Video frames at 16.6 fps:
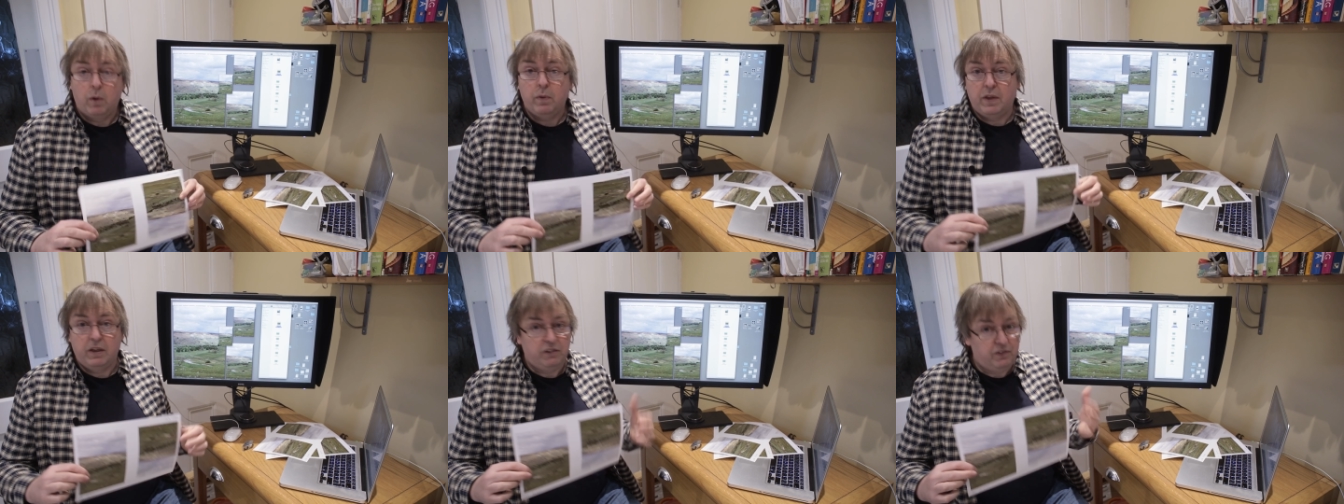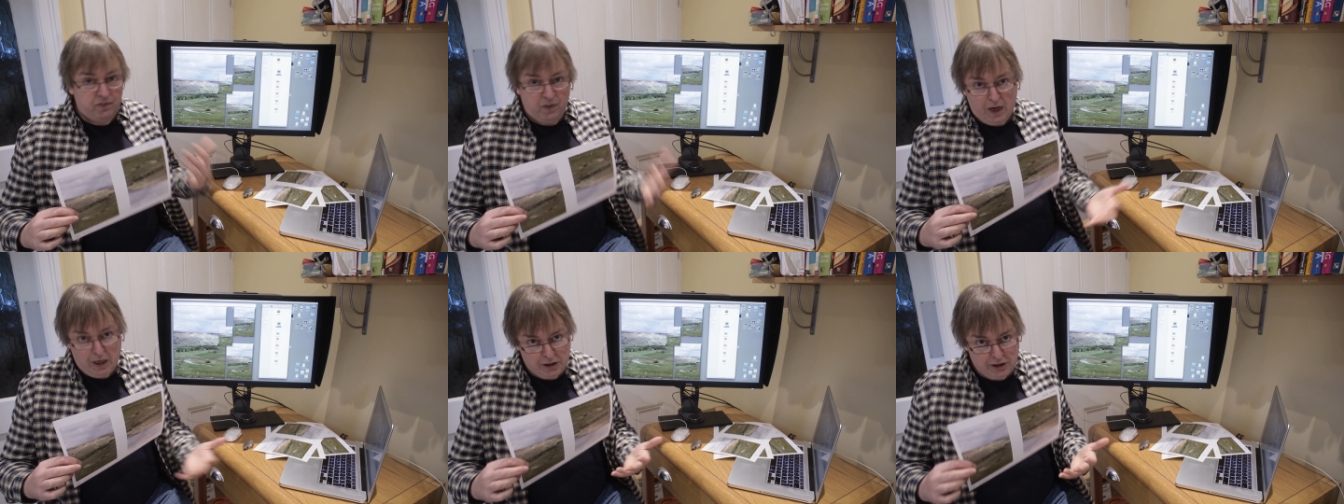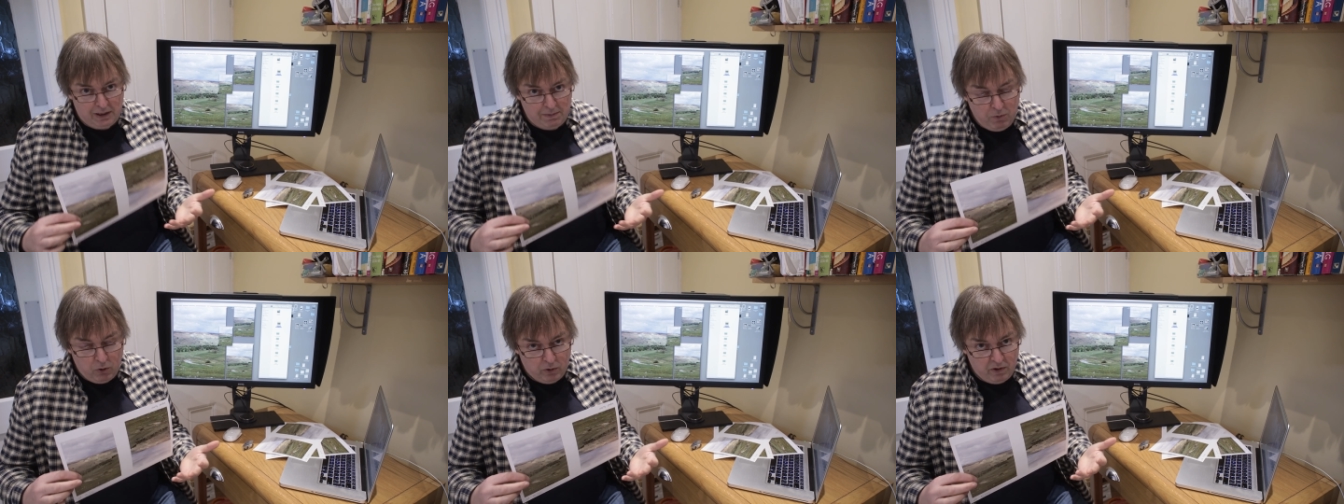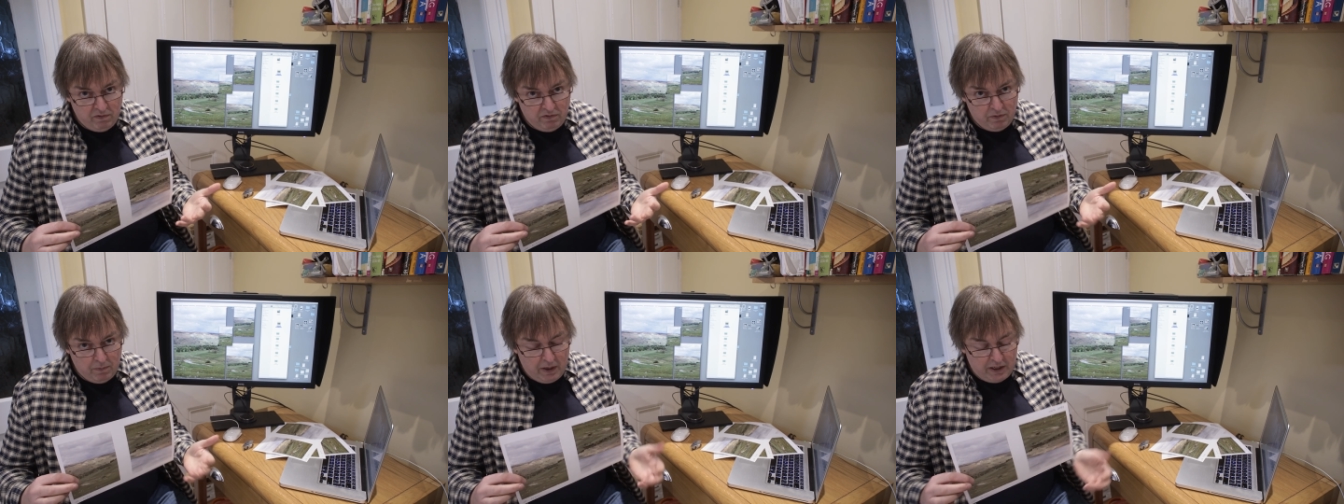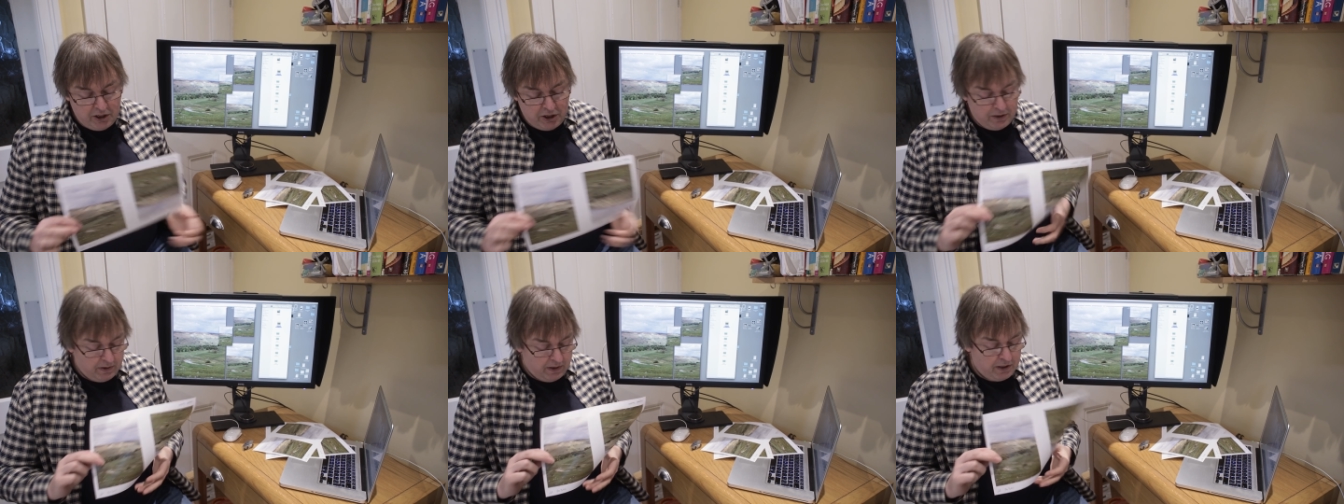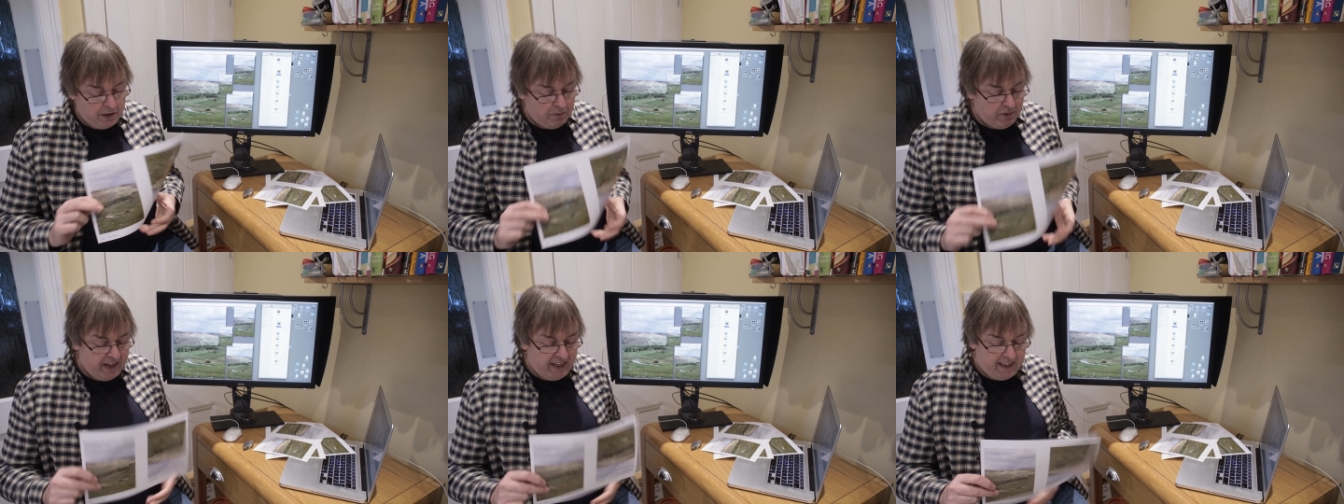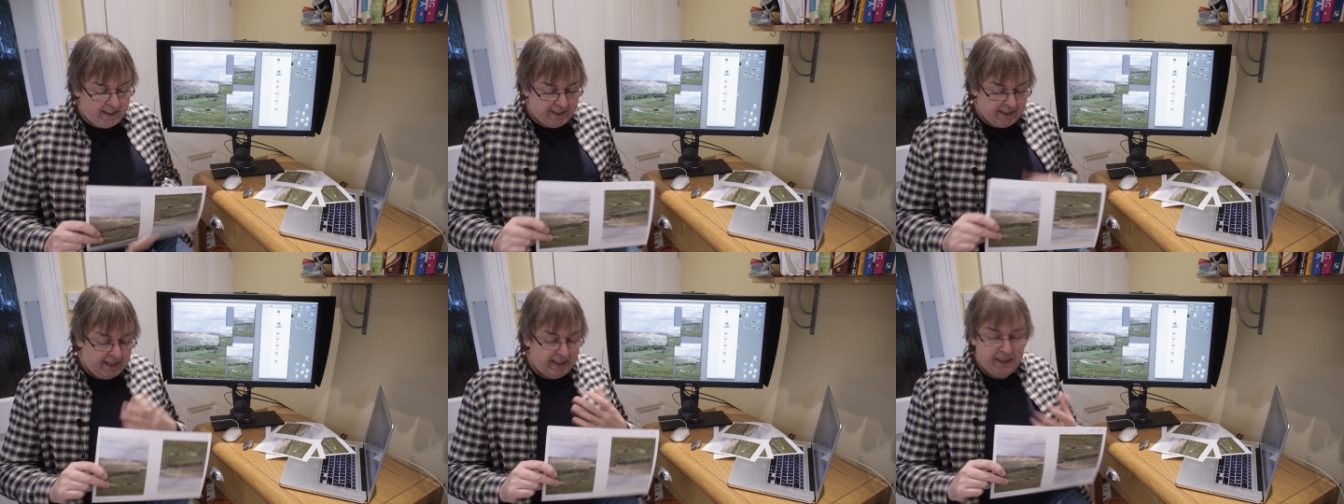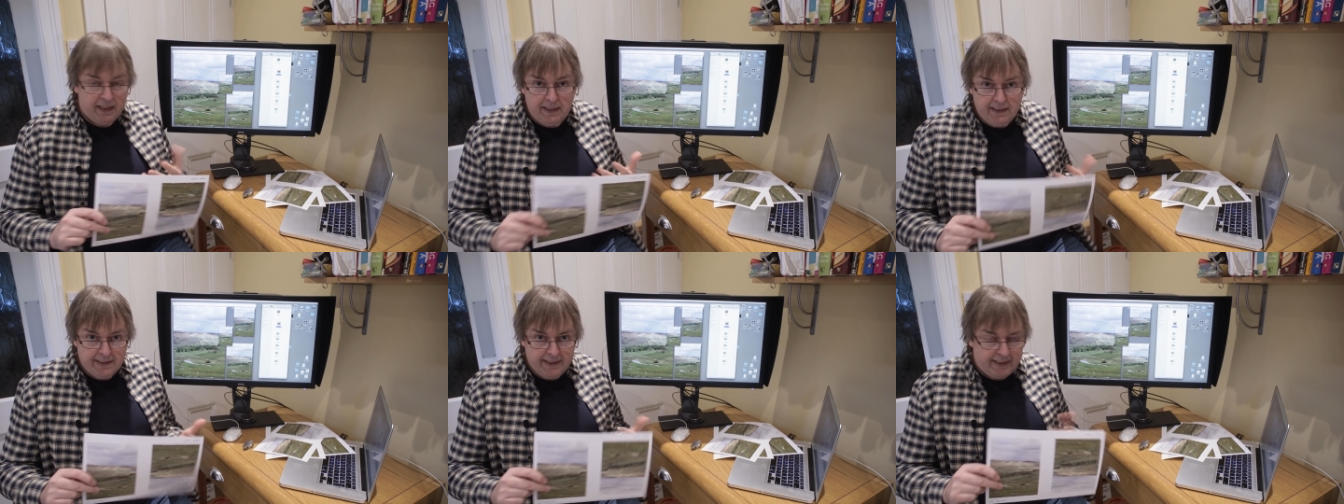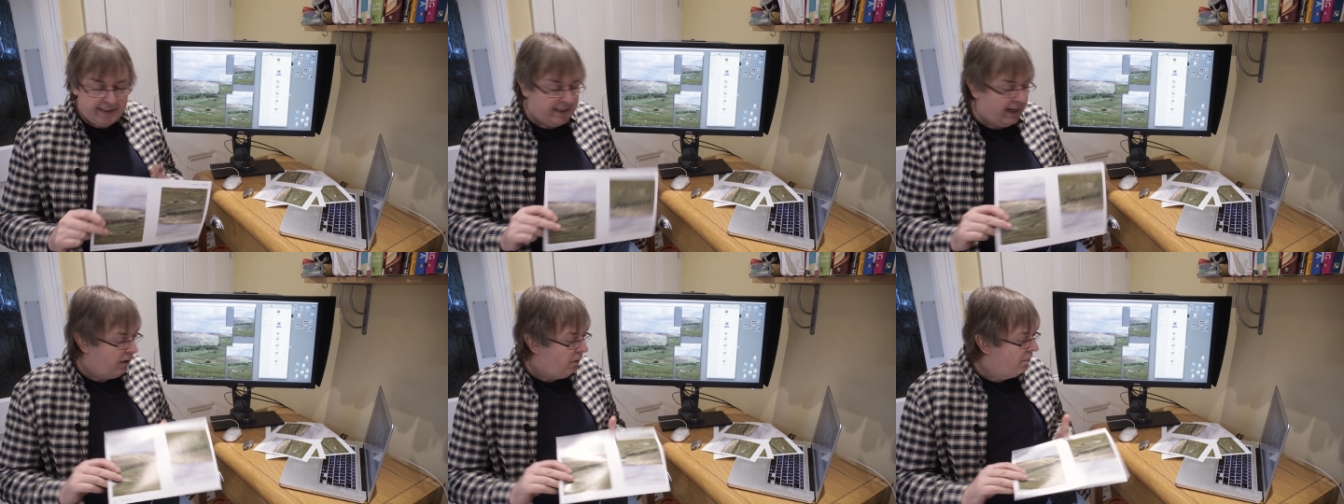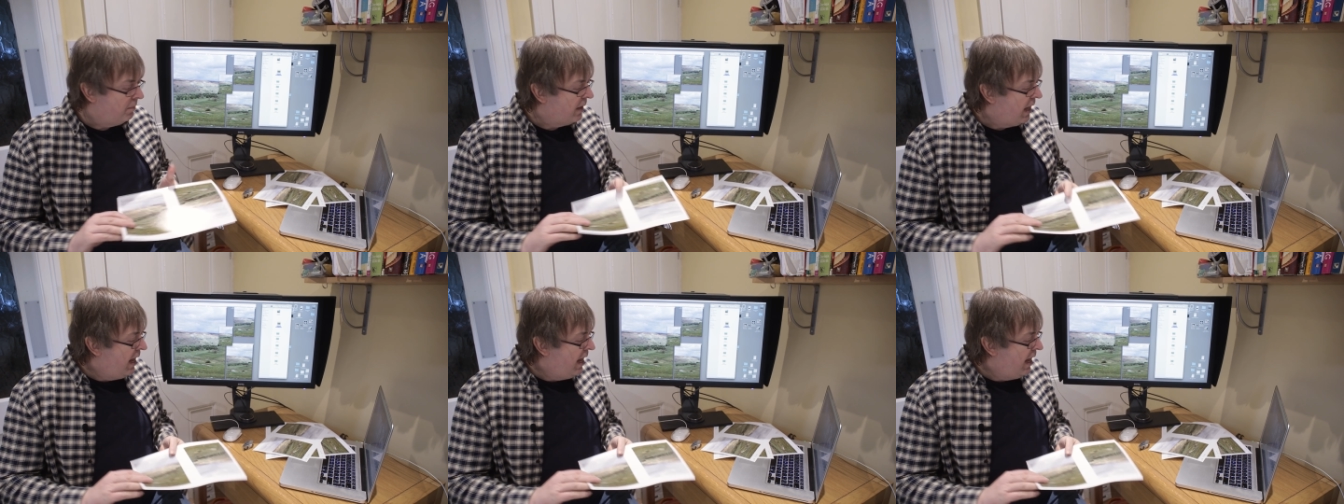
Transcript: there's vastly more information than you need in it in detail.